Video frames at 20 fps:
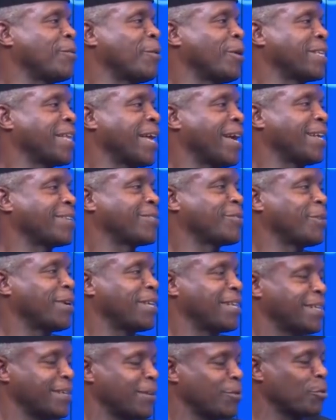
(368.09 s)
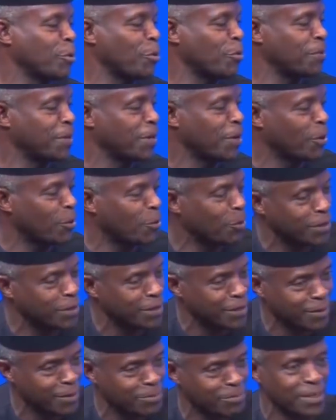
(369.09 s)
whether it will be or will
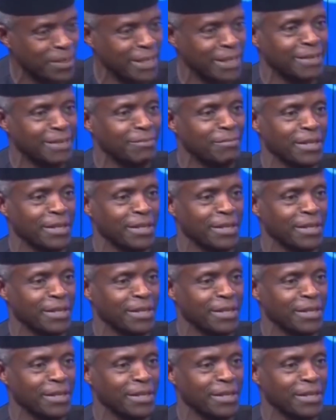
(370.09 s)
not be,